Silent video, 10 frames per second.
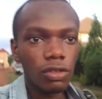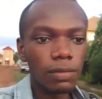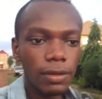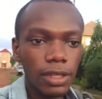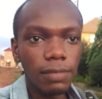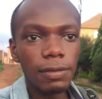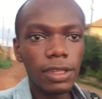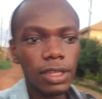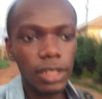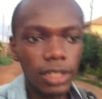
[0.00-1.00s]
So
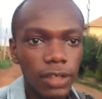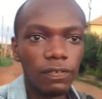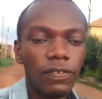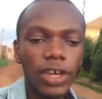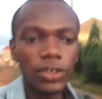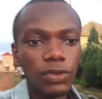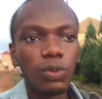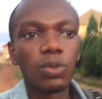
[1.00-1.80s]
basically the event